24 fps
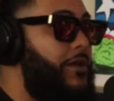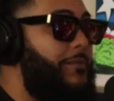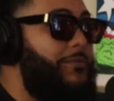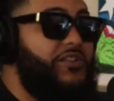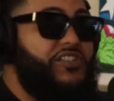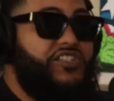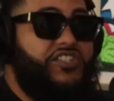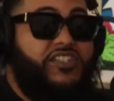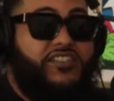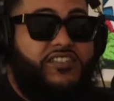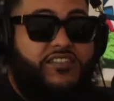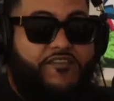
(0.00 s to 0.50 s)

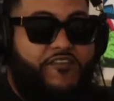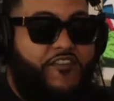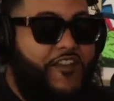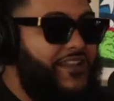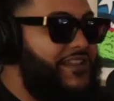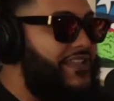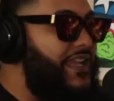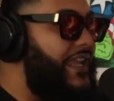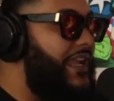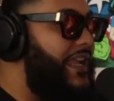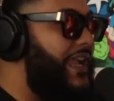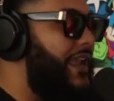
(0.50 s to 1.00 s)
but just the
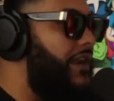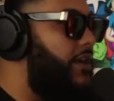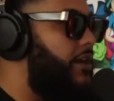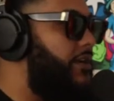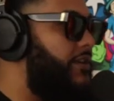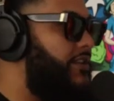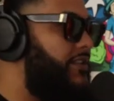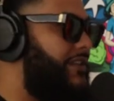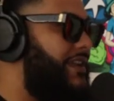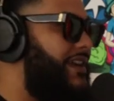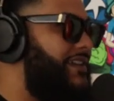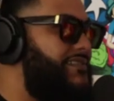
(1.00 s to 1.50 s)
fact that he got
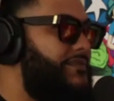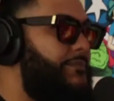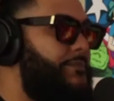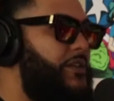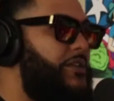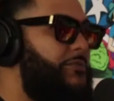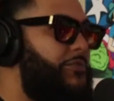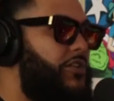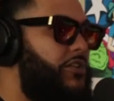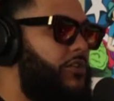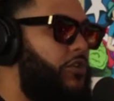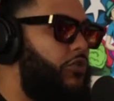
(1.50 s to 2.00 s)
100,000
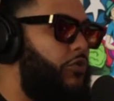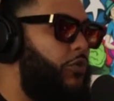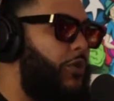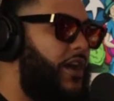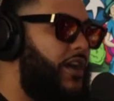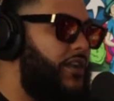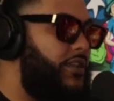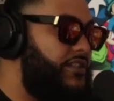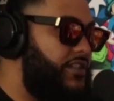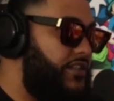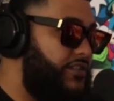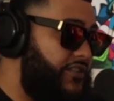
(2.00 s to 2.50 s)
people to go
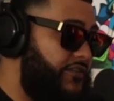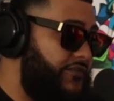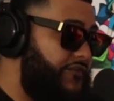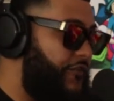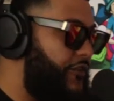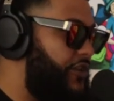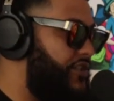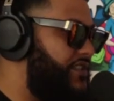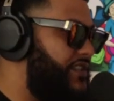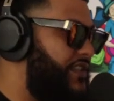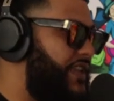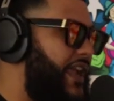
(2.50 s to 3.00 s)
watch it the
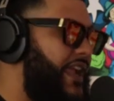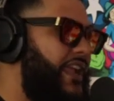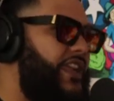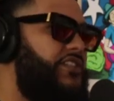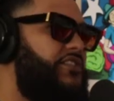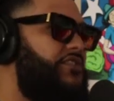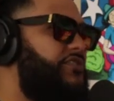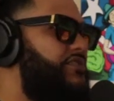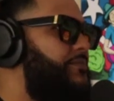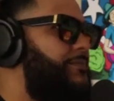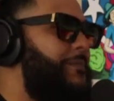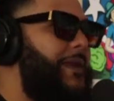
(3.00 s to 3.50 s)
first day, he
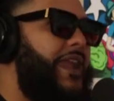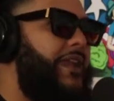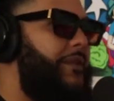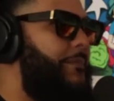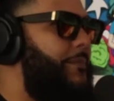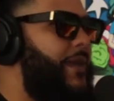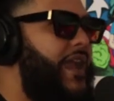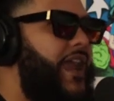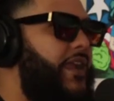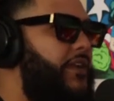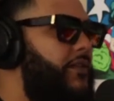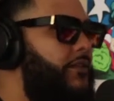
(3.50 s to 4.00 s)
just
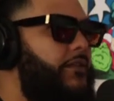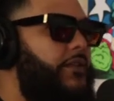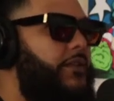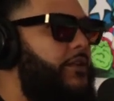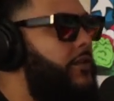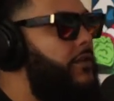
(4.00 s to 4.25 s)
made back